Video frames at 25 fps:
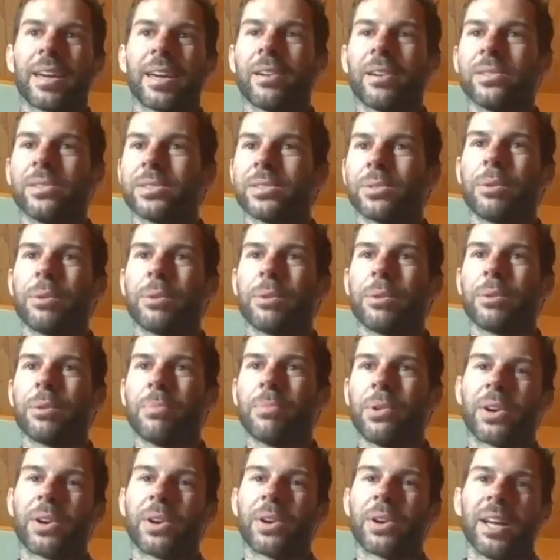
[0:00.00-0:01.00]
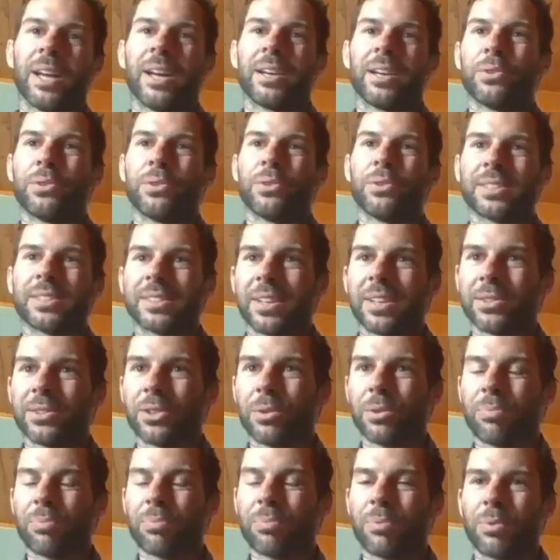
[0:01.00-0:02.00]
can't agree more. you know, as
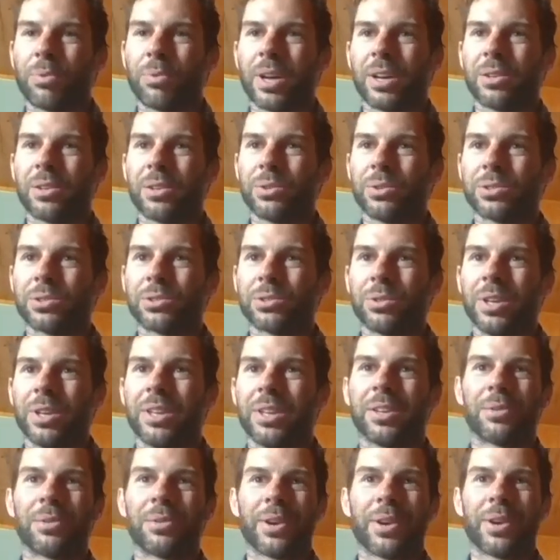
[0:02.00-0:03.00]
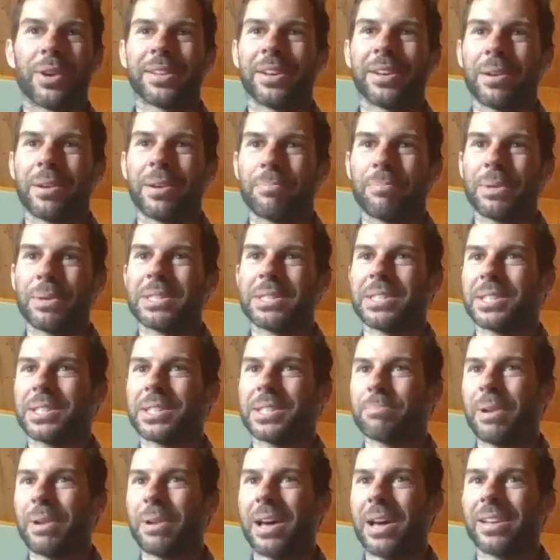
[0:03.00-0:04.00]
startup, we are used to iterate our
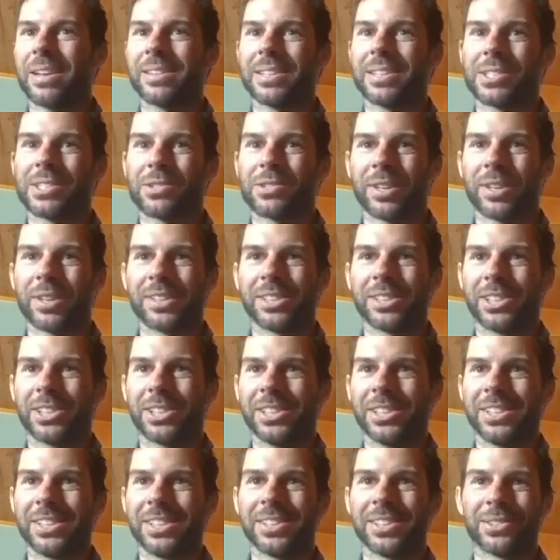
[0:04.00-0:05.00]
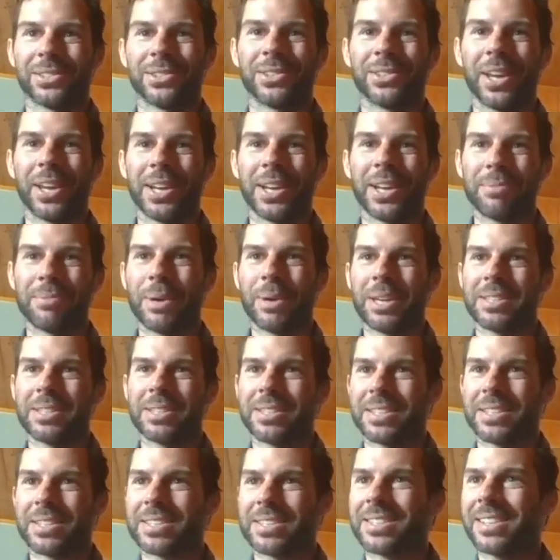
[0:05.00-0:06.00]
business plan and strategy on a daily
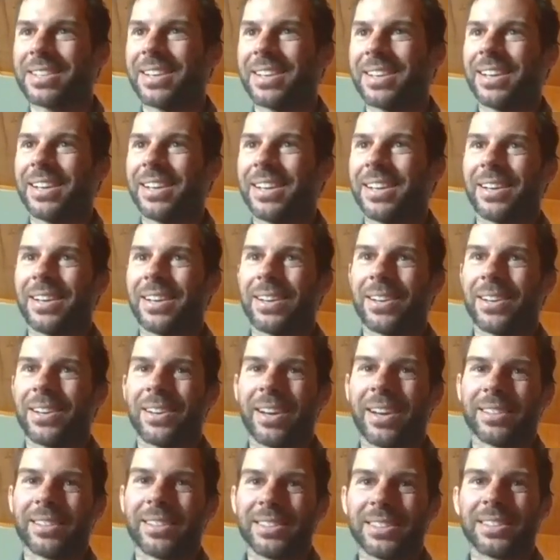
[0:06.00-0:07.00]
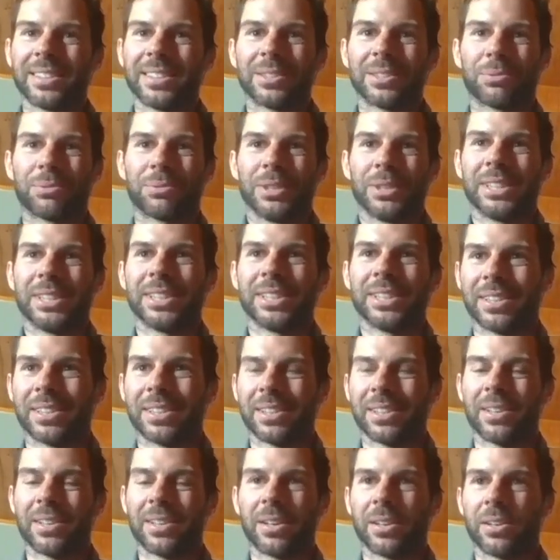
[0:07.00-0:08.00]
basis. And this is
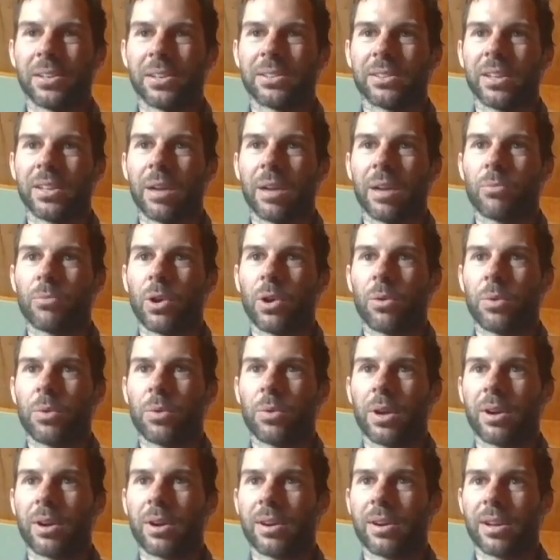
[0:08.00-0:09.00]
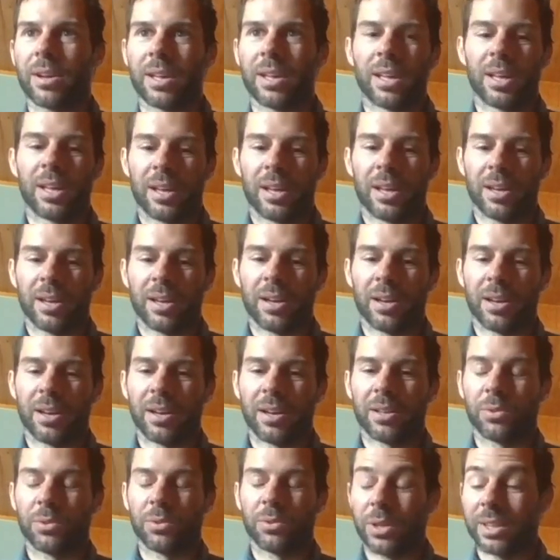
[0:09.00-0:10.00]
really a time where we are
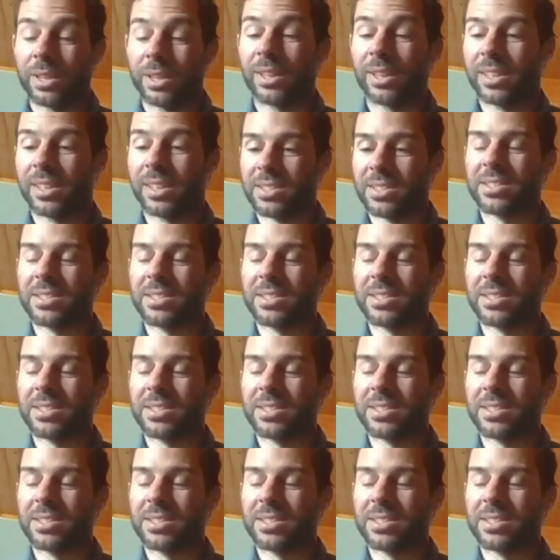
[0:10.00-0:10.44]
doing